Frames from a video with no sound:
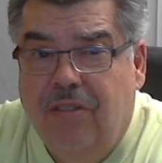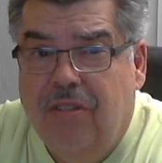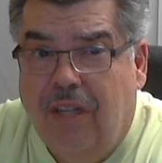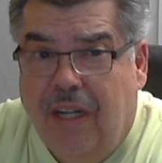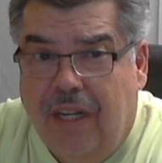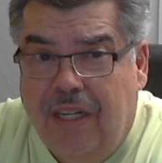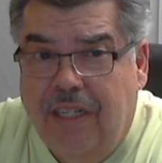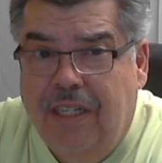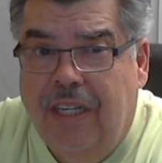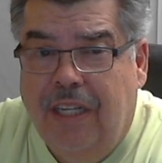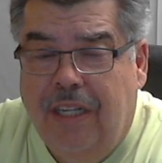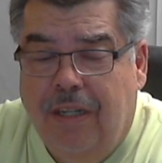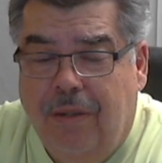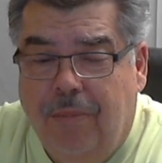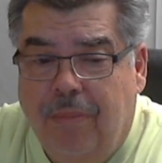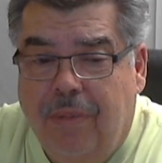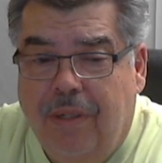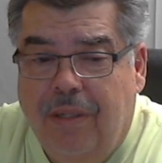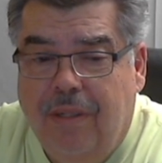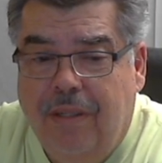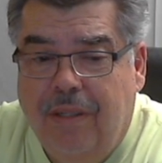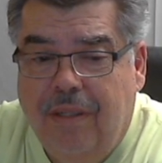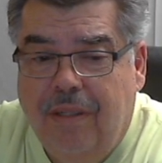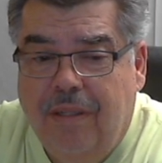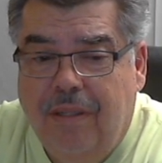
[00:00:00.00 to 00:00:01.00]
on him
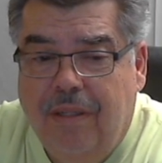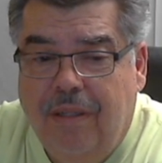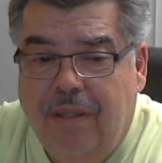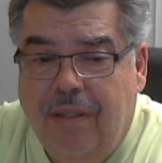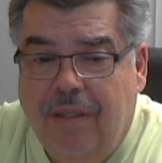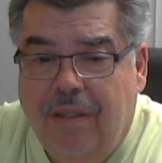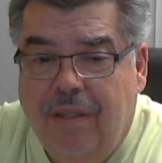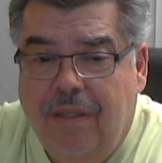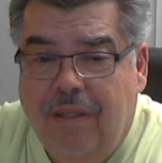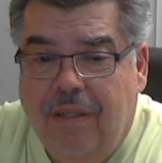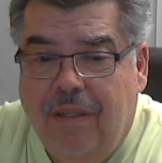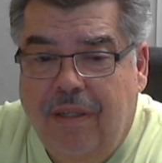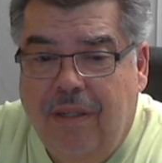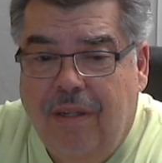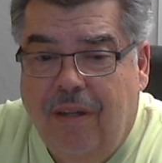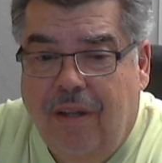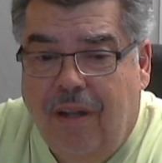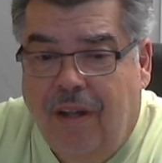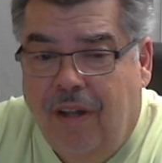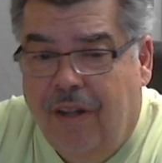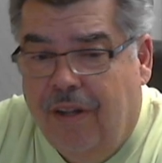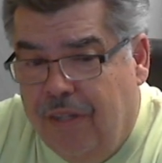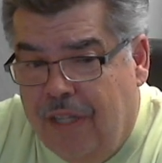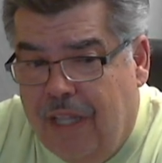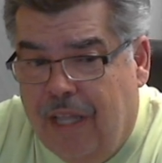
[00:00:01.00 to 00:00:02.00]

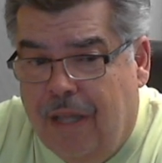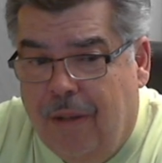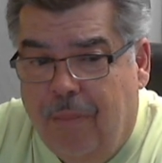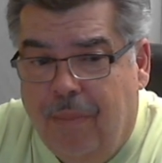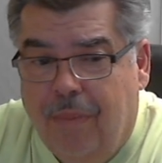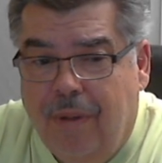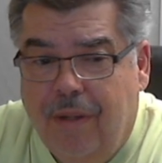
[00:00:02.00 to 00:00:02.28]
on them.